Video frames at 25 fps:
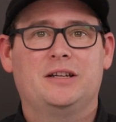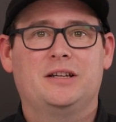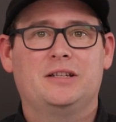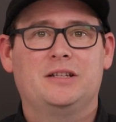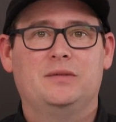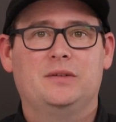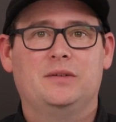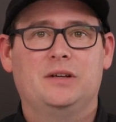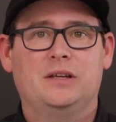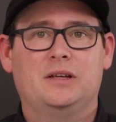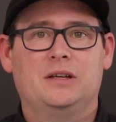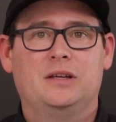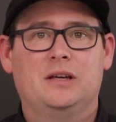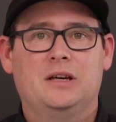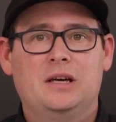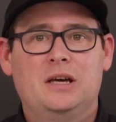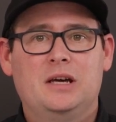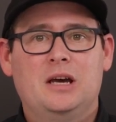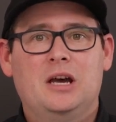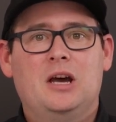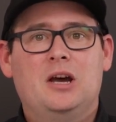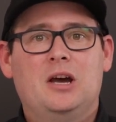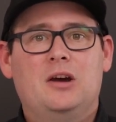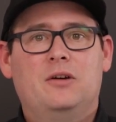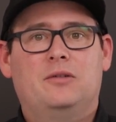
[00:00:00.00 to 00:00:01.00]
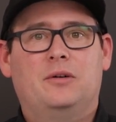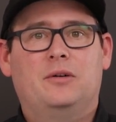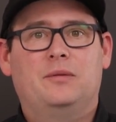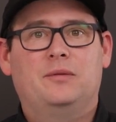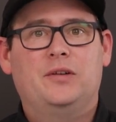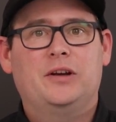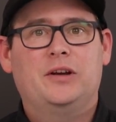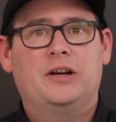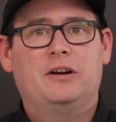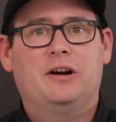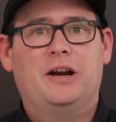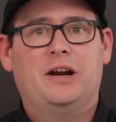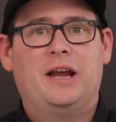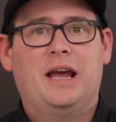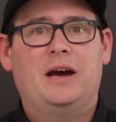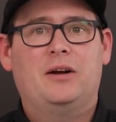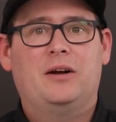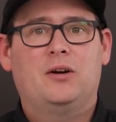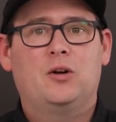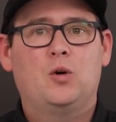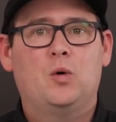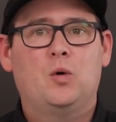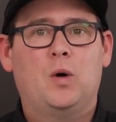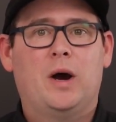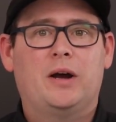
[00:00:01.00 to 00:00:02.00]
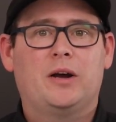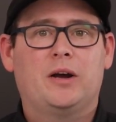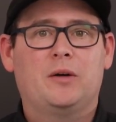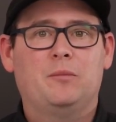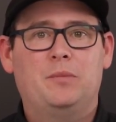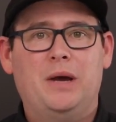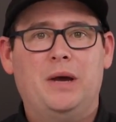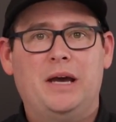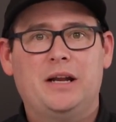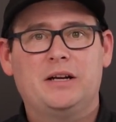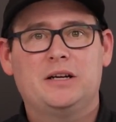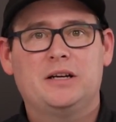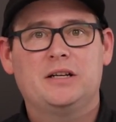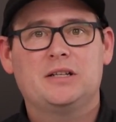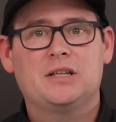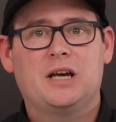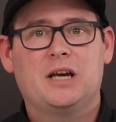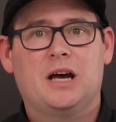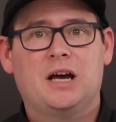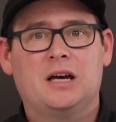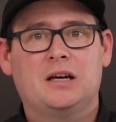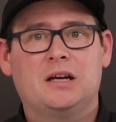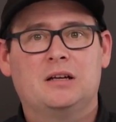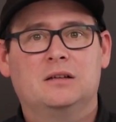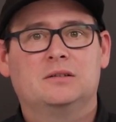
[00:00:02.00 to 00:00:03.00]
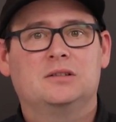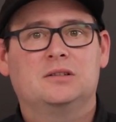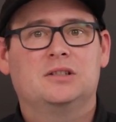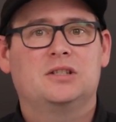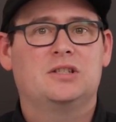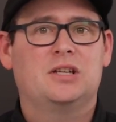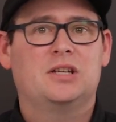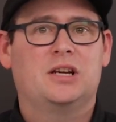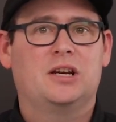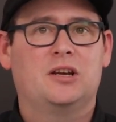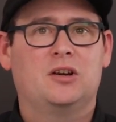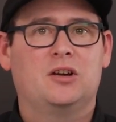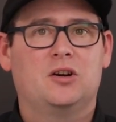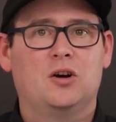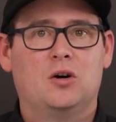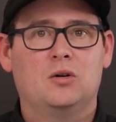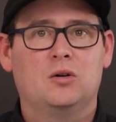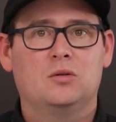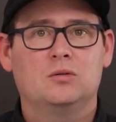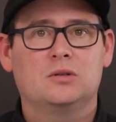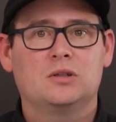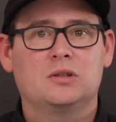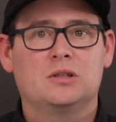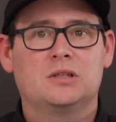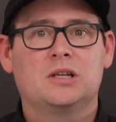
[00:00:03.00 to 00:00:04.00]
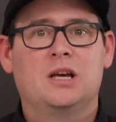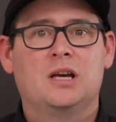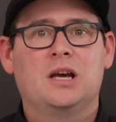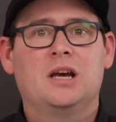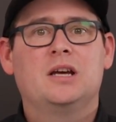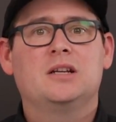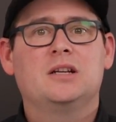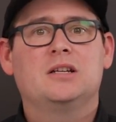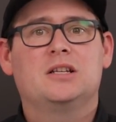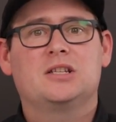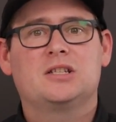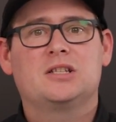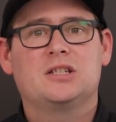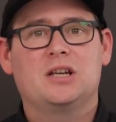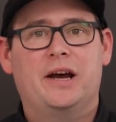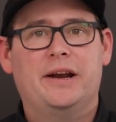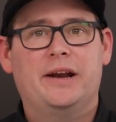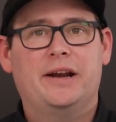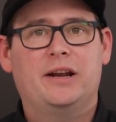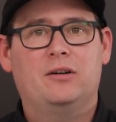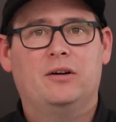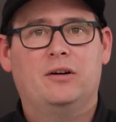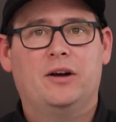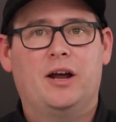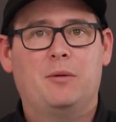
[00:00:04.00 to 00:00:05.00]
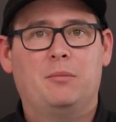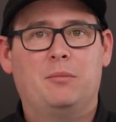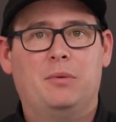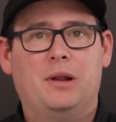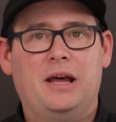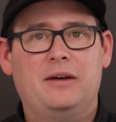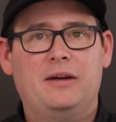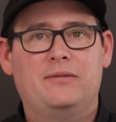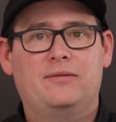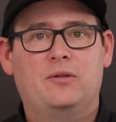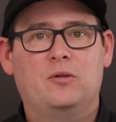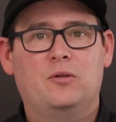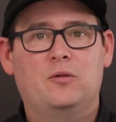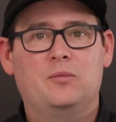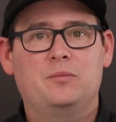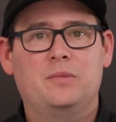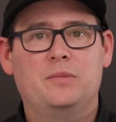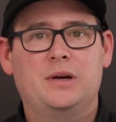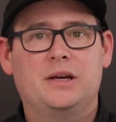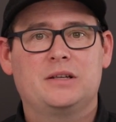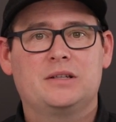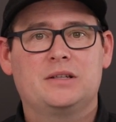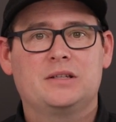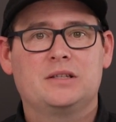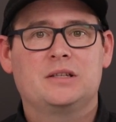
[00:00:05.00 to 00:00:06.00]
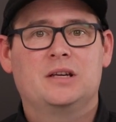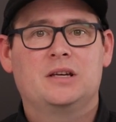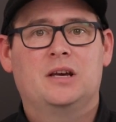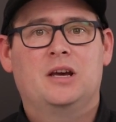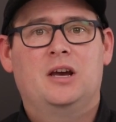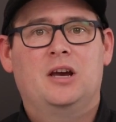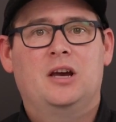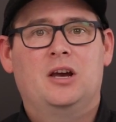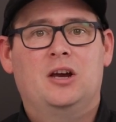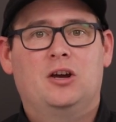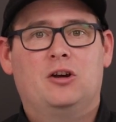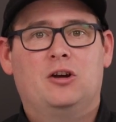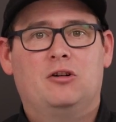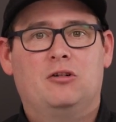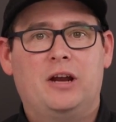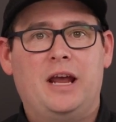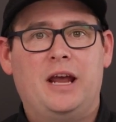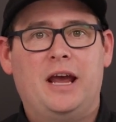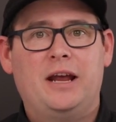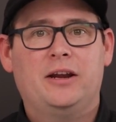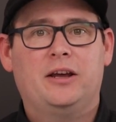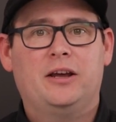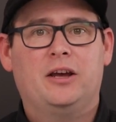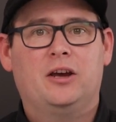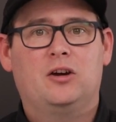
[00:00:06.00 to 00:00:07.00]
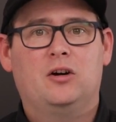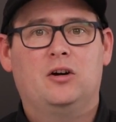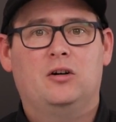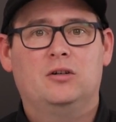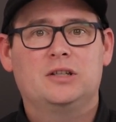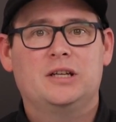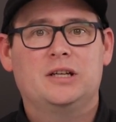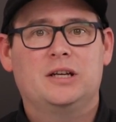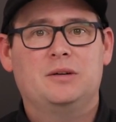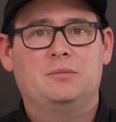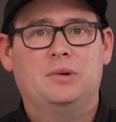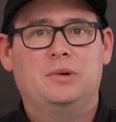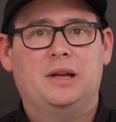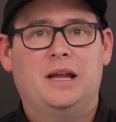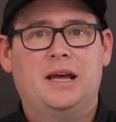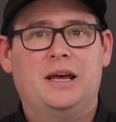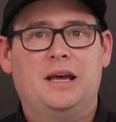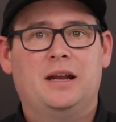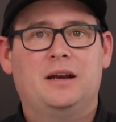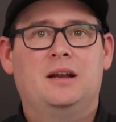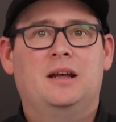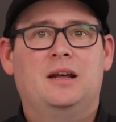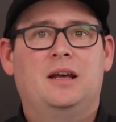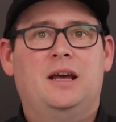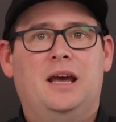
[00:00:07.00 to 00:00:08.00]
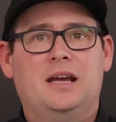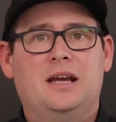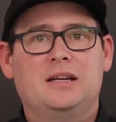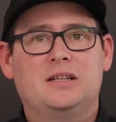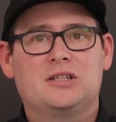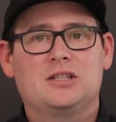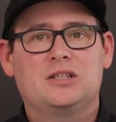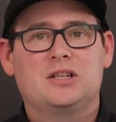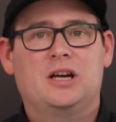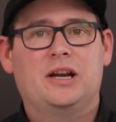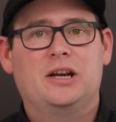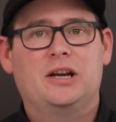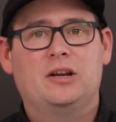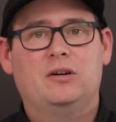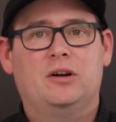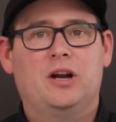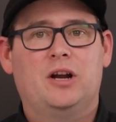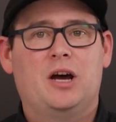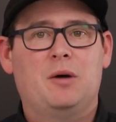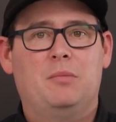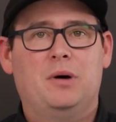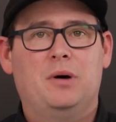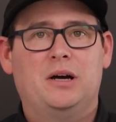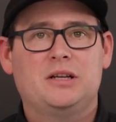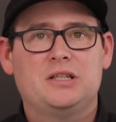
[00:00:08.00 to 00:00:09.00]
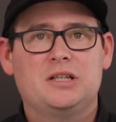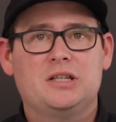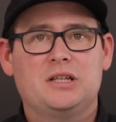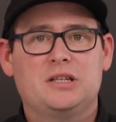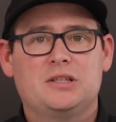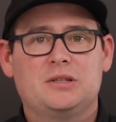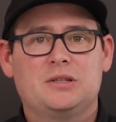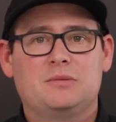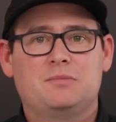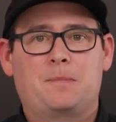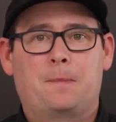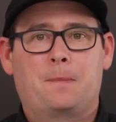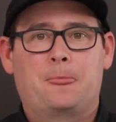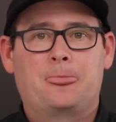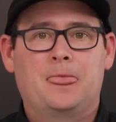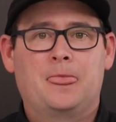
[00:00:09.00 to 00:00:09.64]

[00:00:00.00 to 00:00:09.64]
activity, from figuring out who our competitors are, to setting goals, deciding on our platform mix, creating a content plan, and deciding on our budgets.